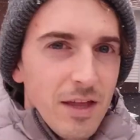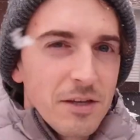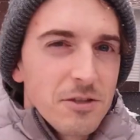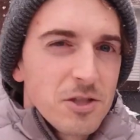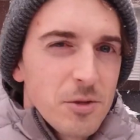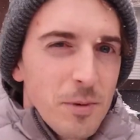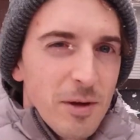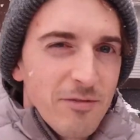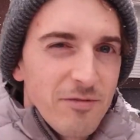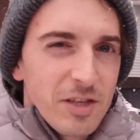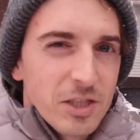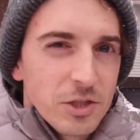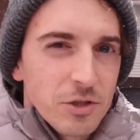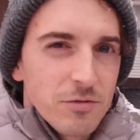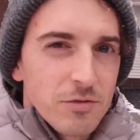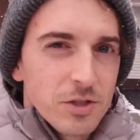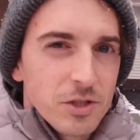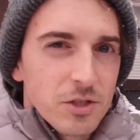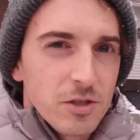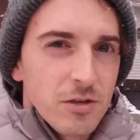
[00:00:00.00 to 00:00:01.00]
used to be a feature
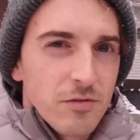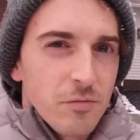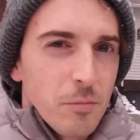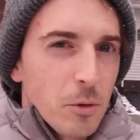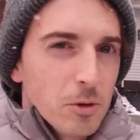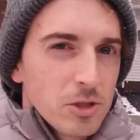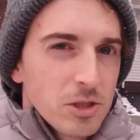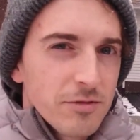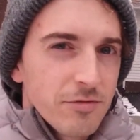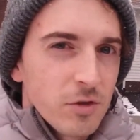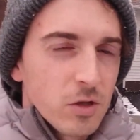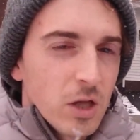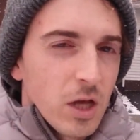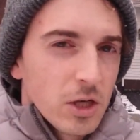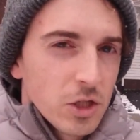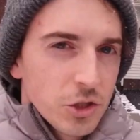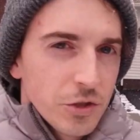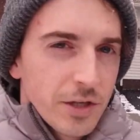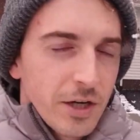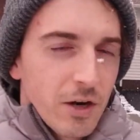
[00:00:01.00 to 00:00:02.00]
reserved mostly for
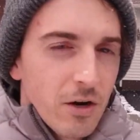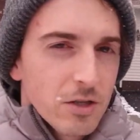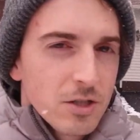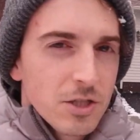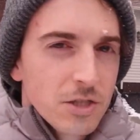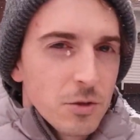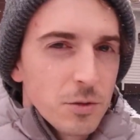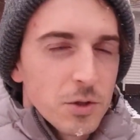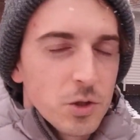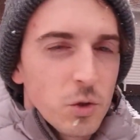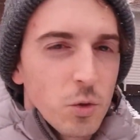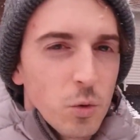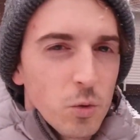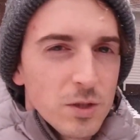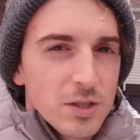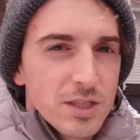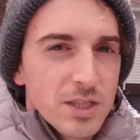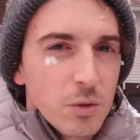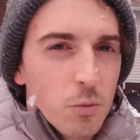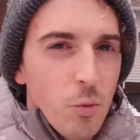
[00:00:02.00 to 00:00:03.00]
luxury cars, so it's cool to
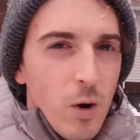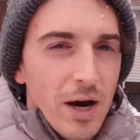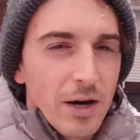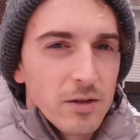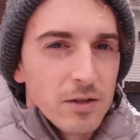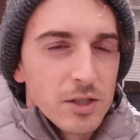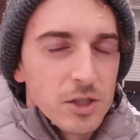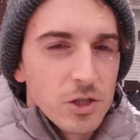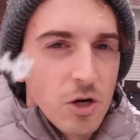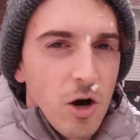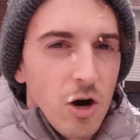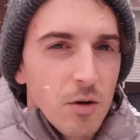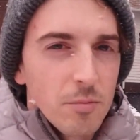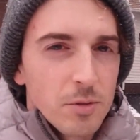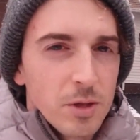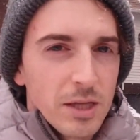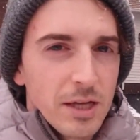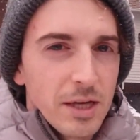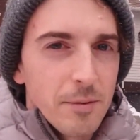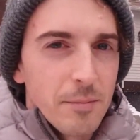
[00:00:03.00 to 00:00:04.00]
see wireless
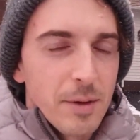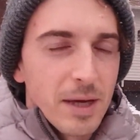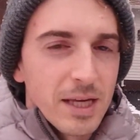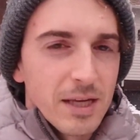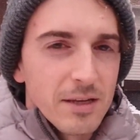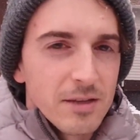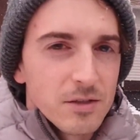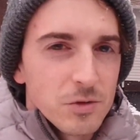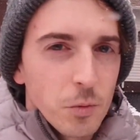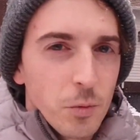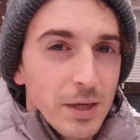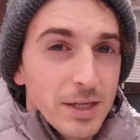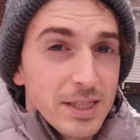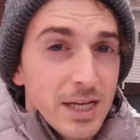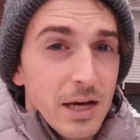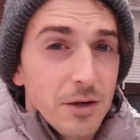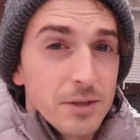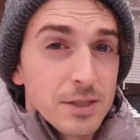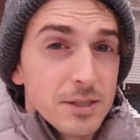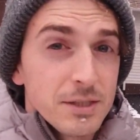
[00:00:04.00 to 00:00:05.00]
CarPlay making its way
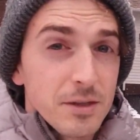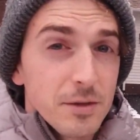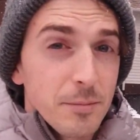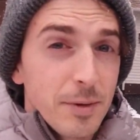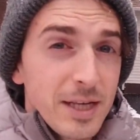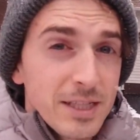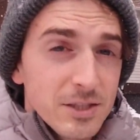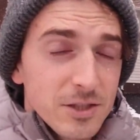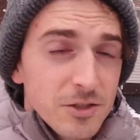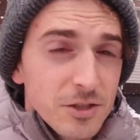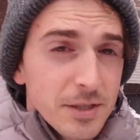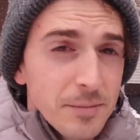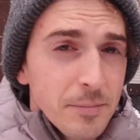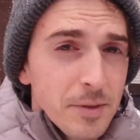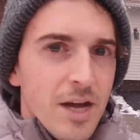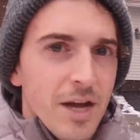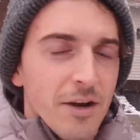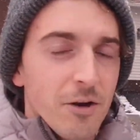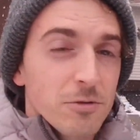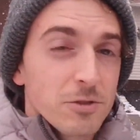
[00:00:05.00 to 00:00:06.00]
down into the mainstream.
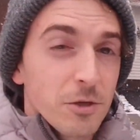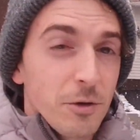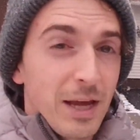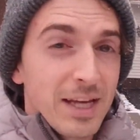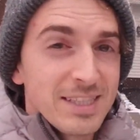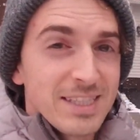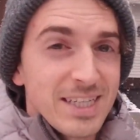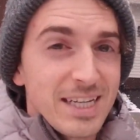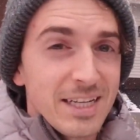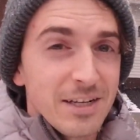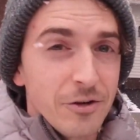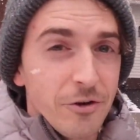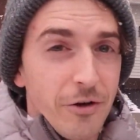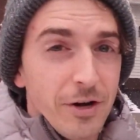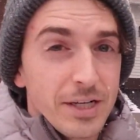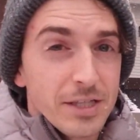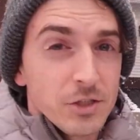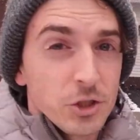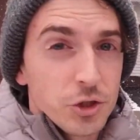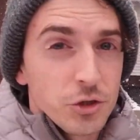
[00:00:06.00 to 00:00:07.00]
It also gains an
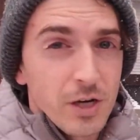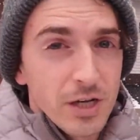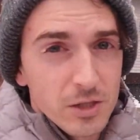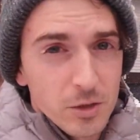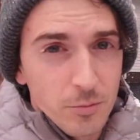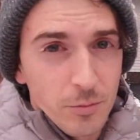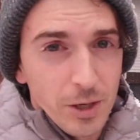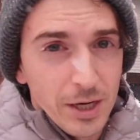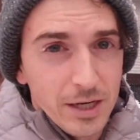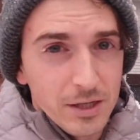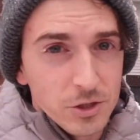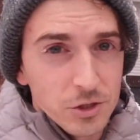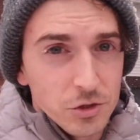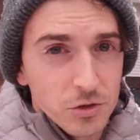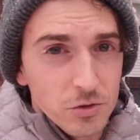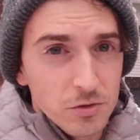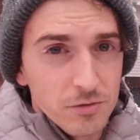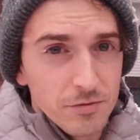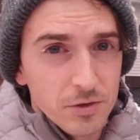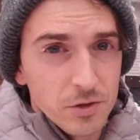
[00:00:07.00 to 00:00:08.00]
integrated trailer brake
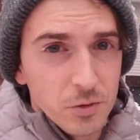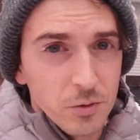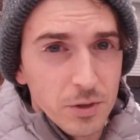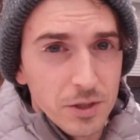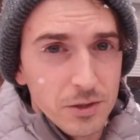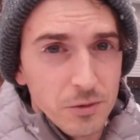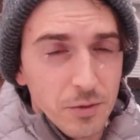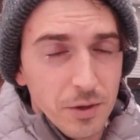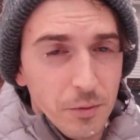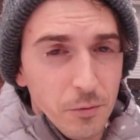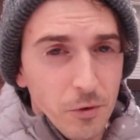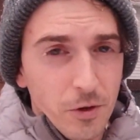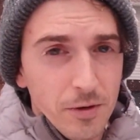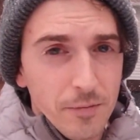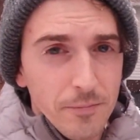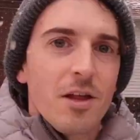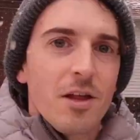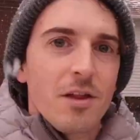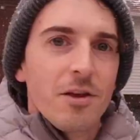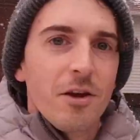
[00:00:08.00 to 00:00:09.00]
controller for 2021.
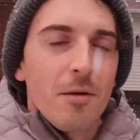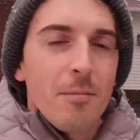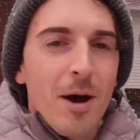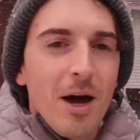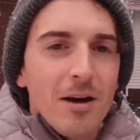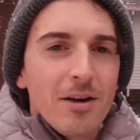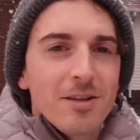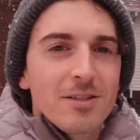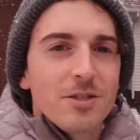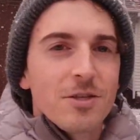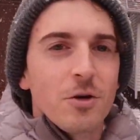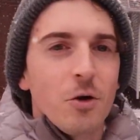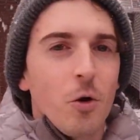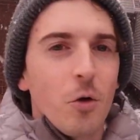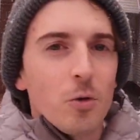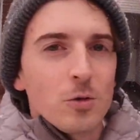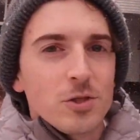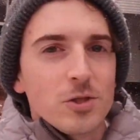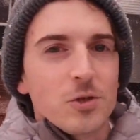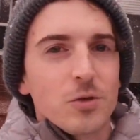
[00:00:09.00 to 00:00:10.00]
The Armada is an
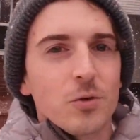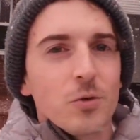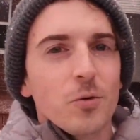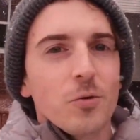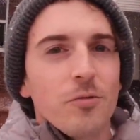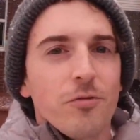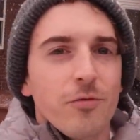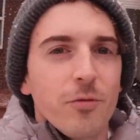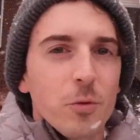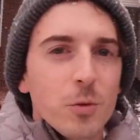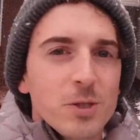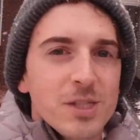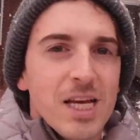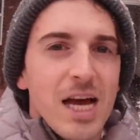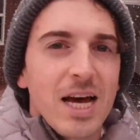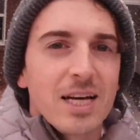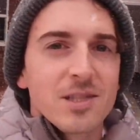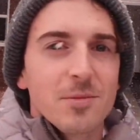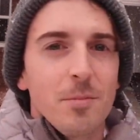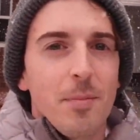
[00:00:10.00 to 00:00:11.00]
old school,
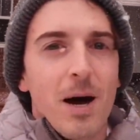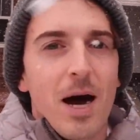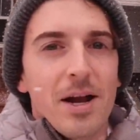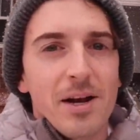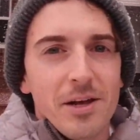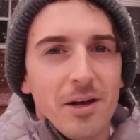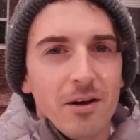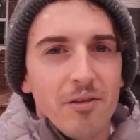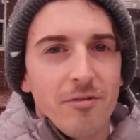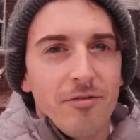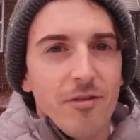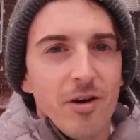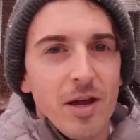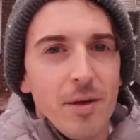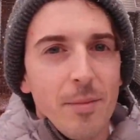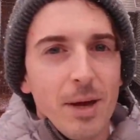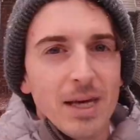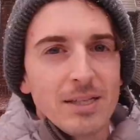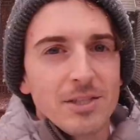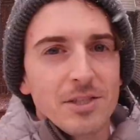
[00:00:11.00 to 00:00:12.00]
full-size
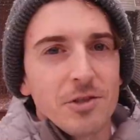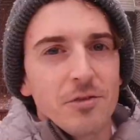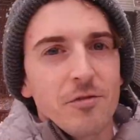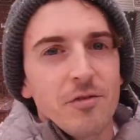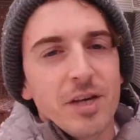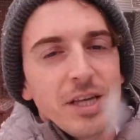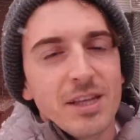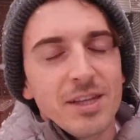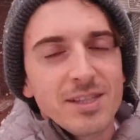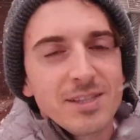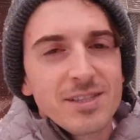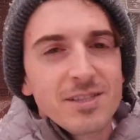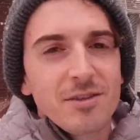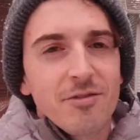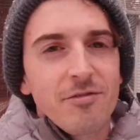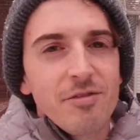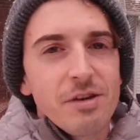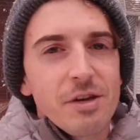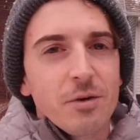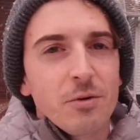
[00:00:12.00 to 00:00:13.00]
body-on-frame SUV. This is a
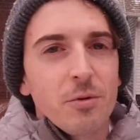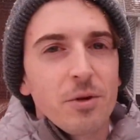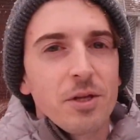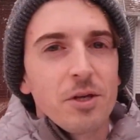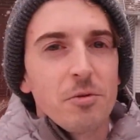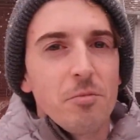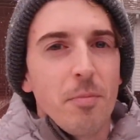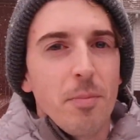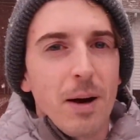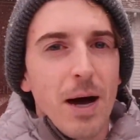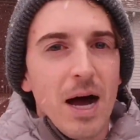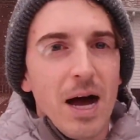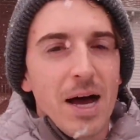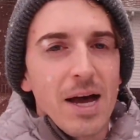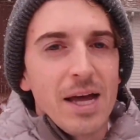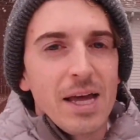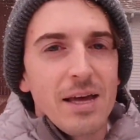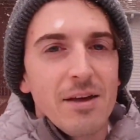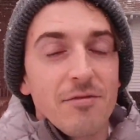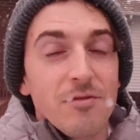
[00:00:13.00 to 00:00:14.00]
vehicle that you
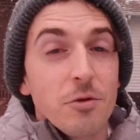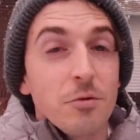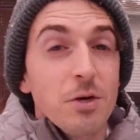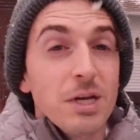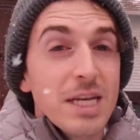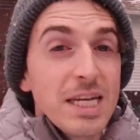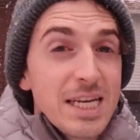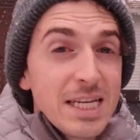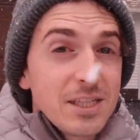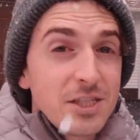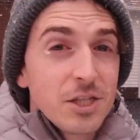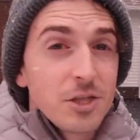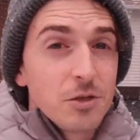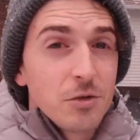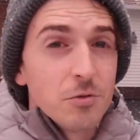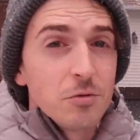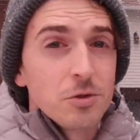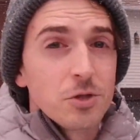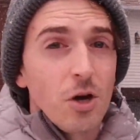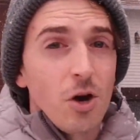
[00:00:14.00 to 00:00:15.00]
buy if you need to
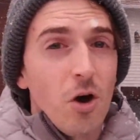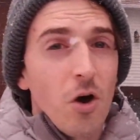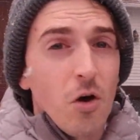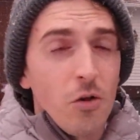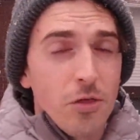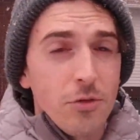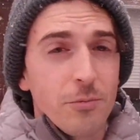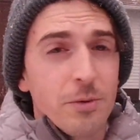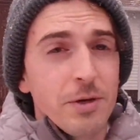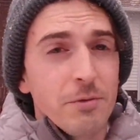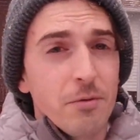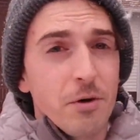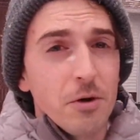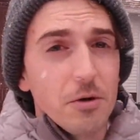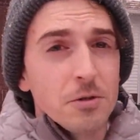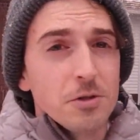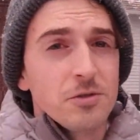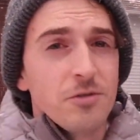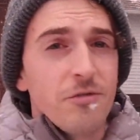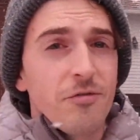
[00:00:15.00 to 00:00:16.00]
use all three
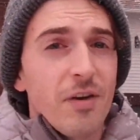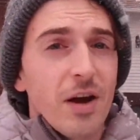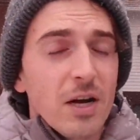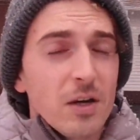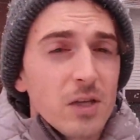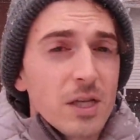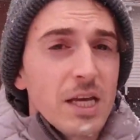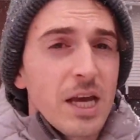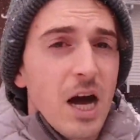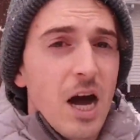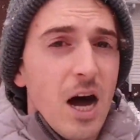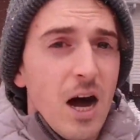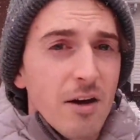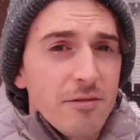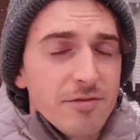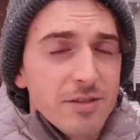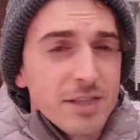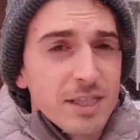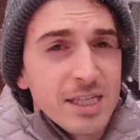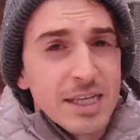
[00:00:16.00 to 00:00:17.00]
rows fairly
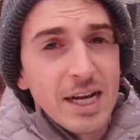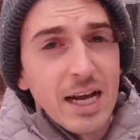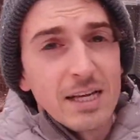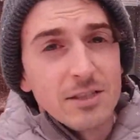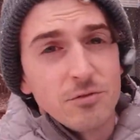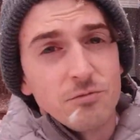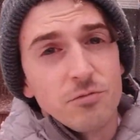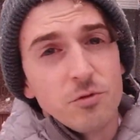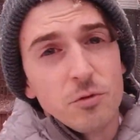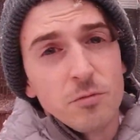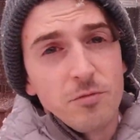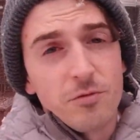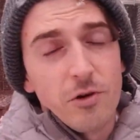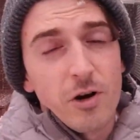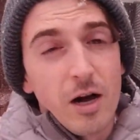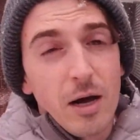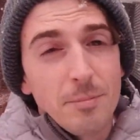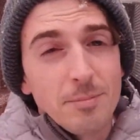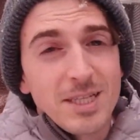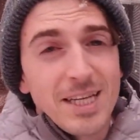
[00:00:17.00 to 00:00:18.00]
often. It has room
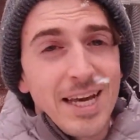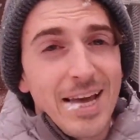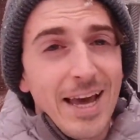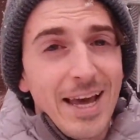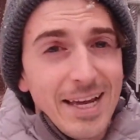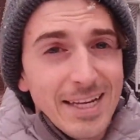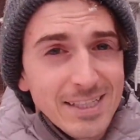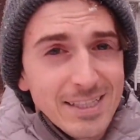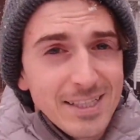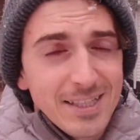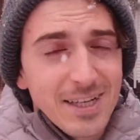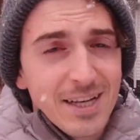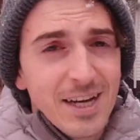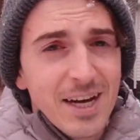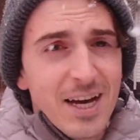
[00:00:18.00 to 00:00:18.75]
for up to 8.